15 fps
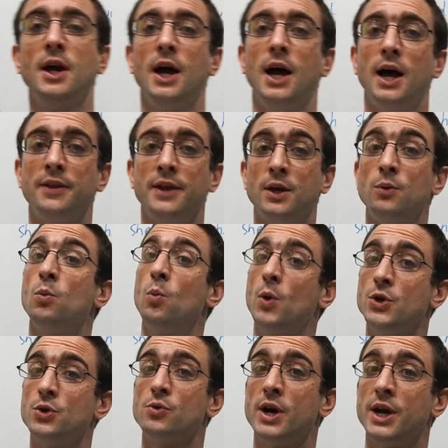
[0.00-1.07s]
and then when
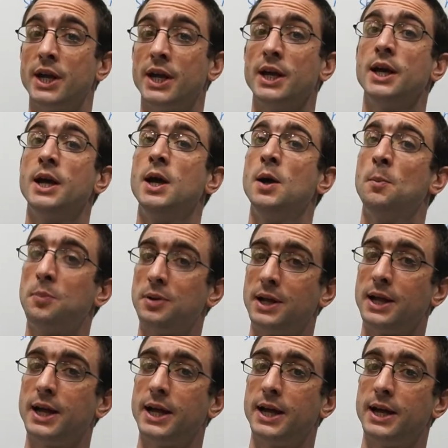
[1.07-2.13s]
you're ready,
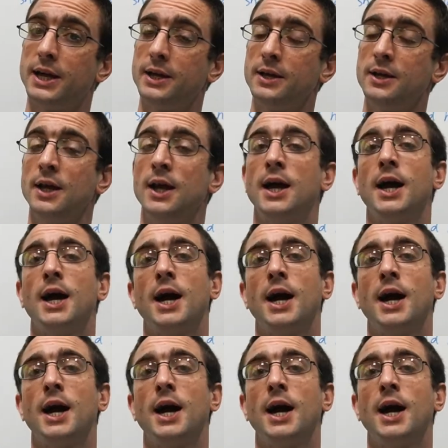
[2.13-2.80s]
play,